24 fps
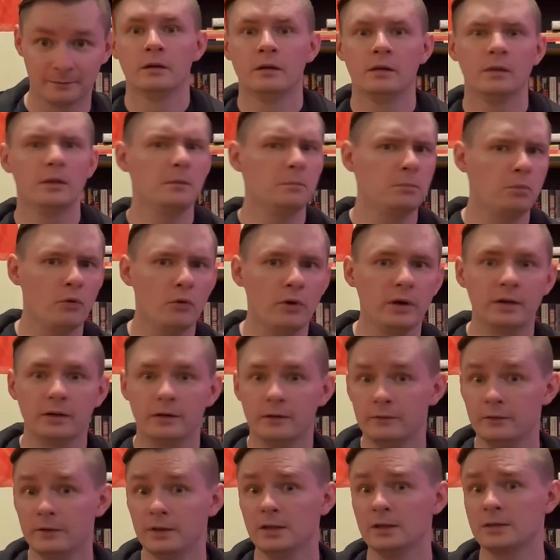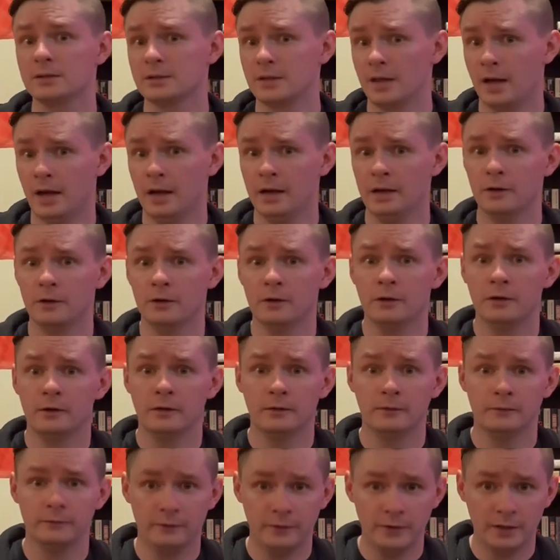The point of the entire
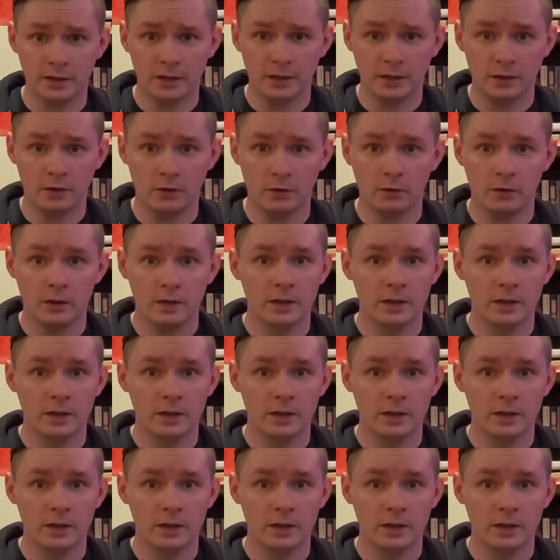video